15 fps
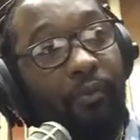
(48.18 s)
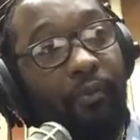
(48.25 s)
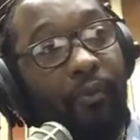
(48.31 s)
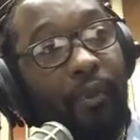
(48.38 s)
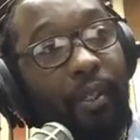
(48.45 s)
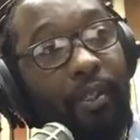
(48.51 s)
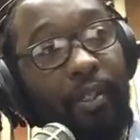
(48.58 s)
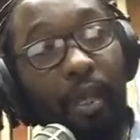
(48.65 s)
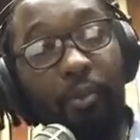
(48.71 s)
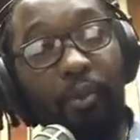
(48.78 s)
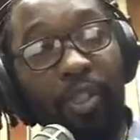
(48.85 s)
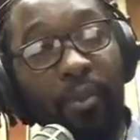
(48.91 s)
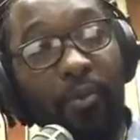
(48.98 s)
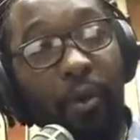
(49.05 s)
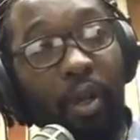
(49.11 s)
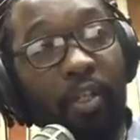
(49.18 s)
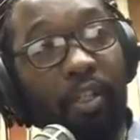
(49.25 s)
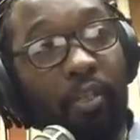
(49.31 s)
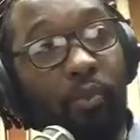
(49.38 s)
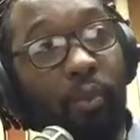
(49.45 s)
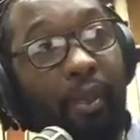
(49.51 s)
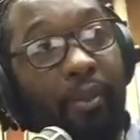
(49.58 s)
some
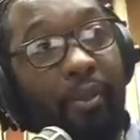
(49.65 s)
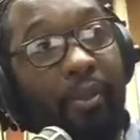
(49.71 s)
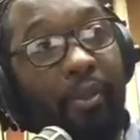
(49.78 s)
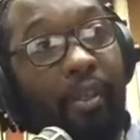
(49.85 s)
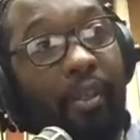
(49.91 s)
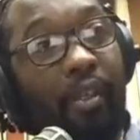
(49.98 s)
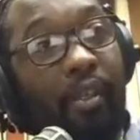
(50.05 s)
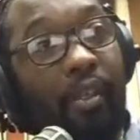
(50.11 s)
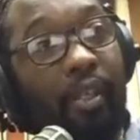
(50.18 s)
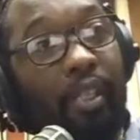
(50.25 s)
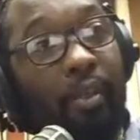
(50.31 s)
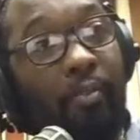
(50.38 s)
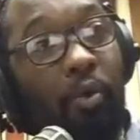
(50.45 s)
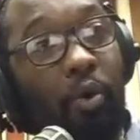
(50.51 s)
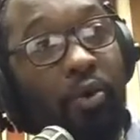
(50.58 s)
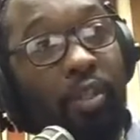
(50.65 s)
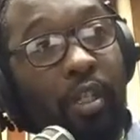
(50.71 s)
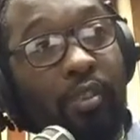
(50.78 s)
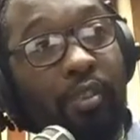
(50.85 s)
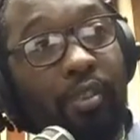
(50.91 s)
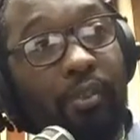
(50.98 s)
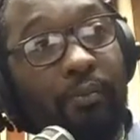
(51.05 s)
respond with
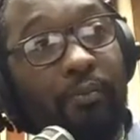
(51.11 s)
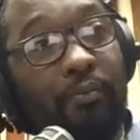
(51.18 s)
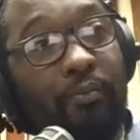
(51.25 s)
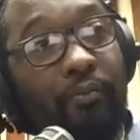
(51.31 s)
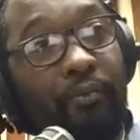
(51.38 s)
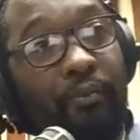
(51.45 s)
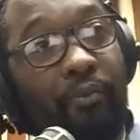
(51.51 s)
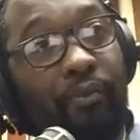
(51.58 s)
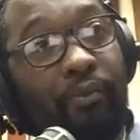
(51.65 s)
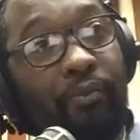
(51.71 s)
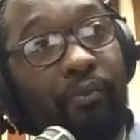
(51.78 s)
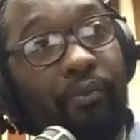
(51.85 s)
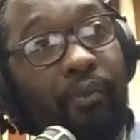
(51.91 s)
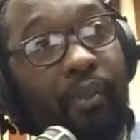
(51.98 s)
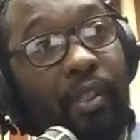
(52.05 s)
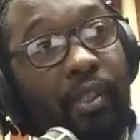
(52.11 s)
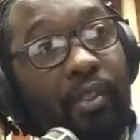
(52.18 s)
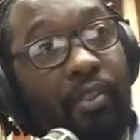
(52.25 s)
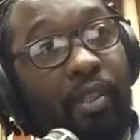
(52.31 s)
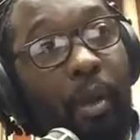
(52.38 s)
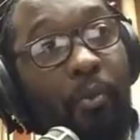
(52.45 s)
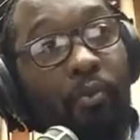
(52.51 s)
emotions,
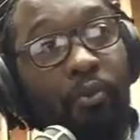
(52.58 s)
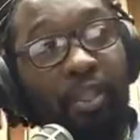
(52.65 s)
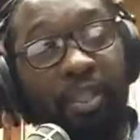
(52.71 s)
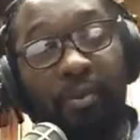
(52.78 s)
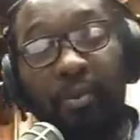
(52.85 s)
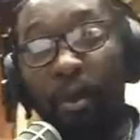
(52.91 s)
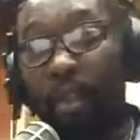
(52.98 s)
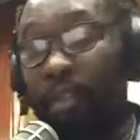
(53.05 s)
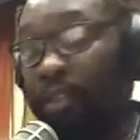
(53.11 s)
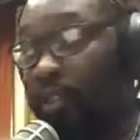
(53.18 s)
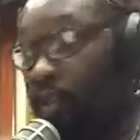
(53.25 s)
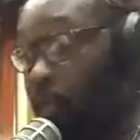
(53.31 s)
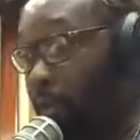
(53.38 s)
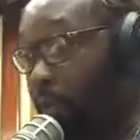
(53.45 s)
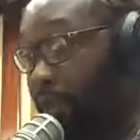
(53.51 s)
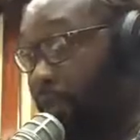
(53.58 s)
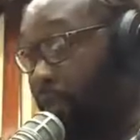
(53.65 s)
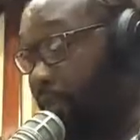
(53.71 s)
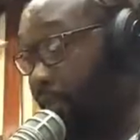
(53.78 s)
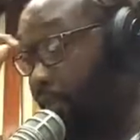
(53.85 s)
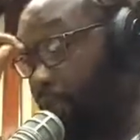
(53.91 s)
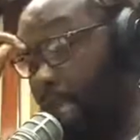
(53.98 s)
some respond with
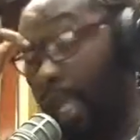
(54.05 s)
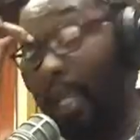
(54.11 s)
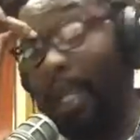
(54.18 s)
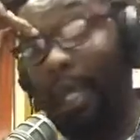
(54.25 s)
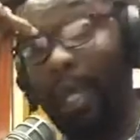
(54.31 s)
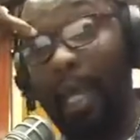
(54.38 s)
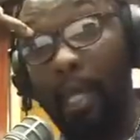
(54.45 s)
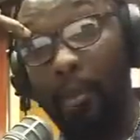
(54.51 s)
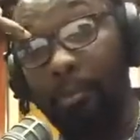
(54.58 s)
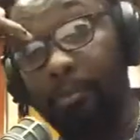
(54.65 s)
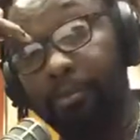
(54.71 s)
alarm,